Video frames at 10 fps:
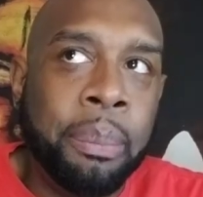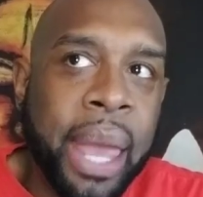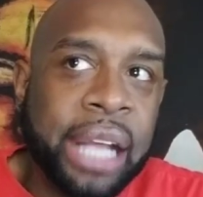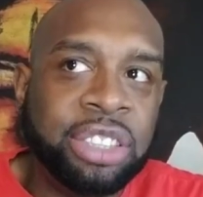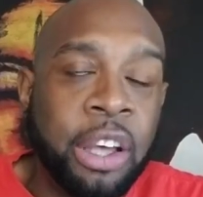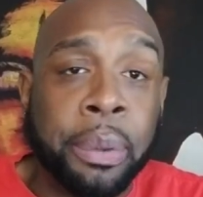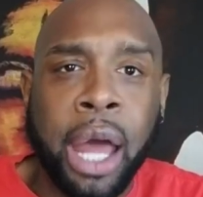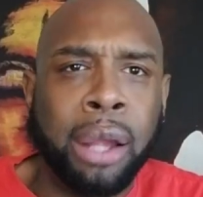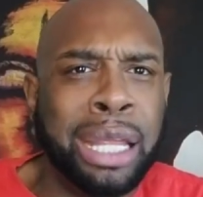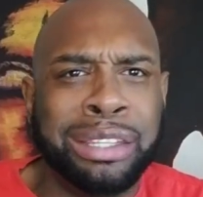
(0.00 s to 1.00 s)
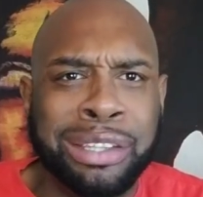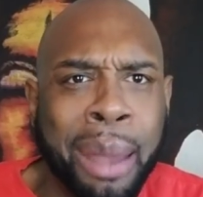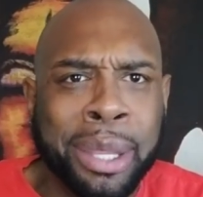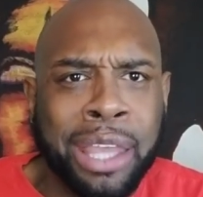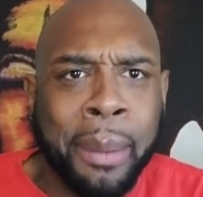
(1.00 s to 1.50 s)
bad stuff, but all that
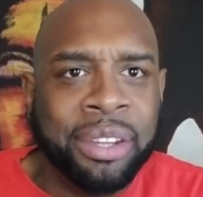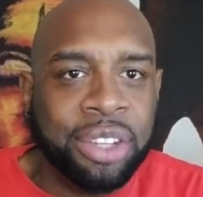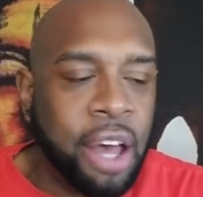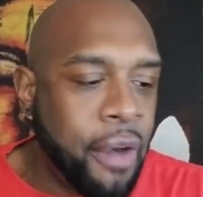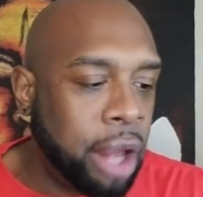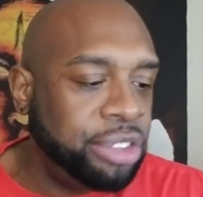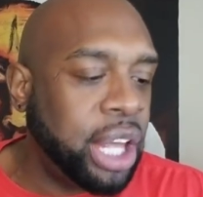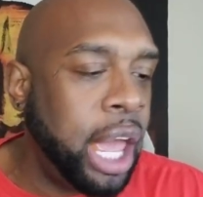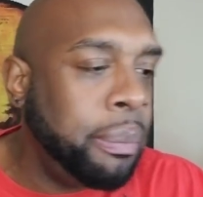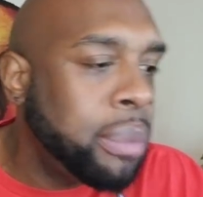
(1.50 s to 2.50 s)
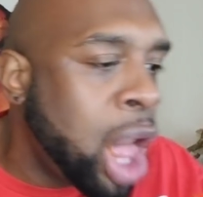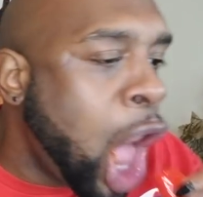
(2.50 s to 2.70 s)
yummy, yummy stuff all the time.